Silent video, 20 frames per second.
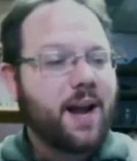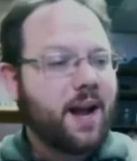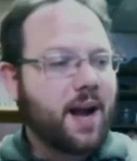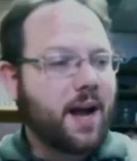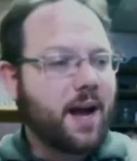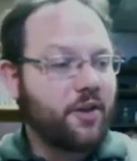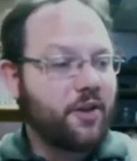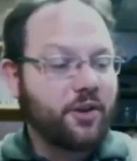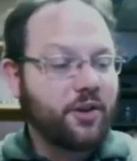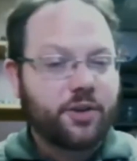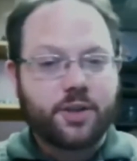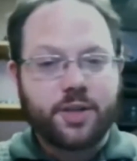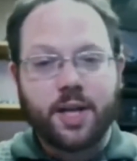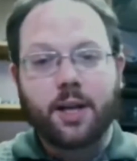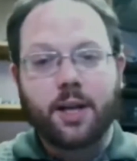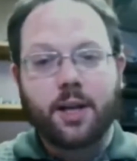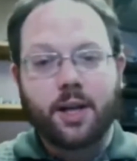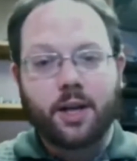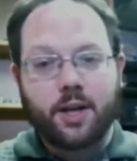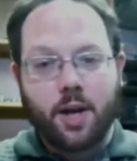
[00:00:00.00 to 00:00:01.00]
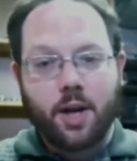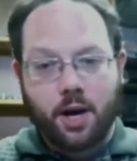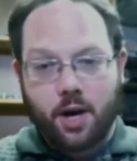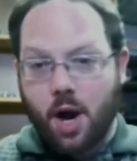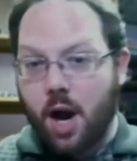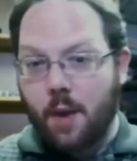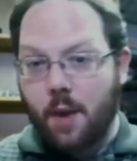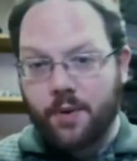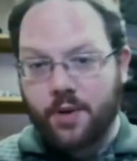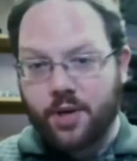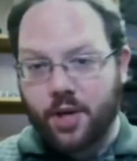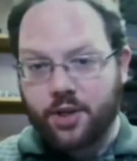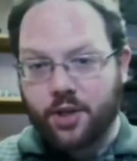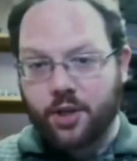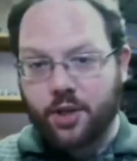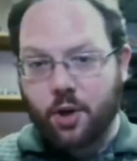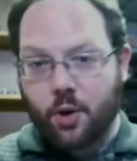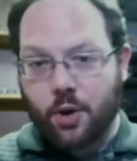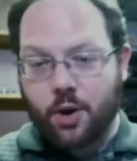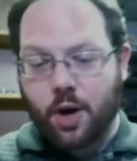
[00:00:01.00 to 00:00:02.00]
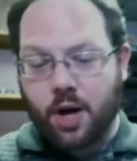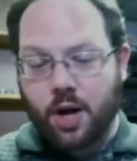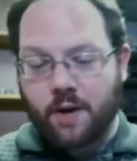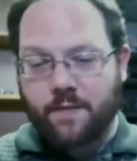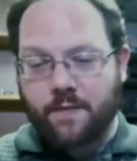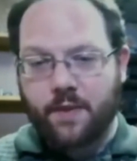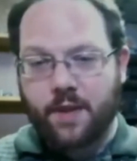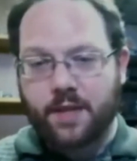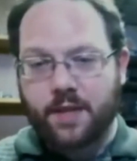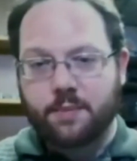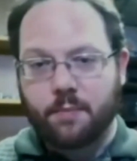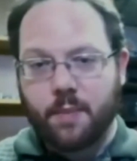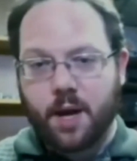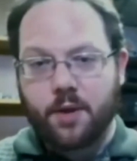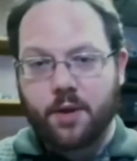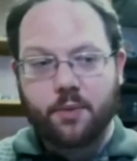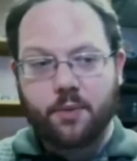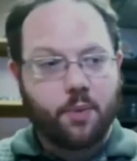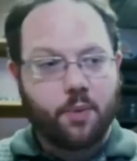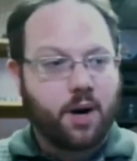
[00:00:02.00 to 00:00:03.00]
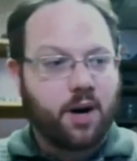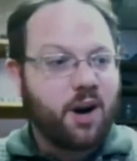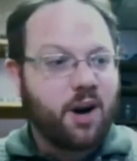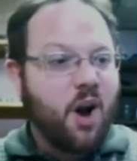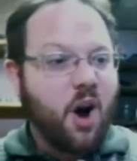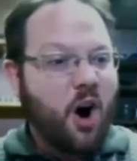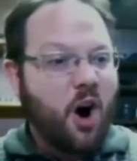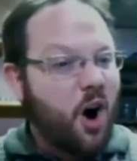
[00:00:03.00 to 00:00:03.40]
There's still a competition going on for this month where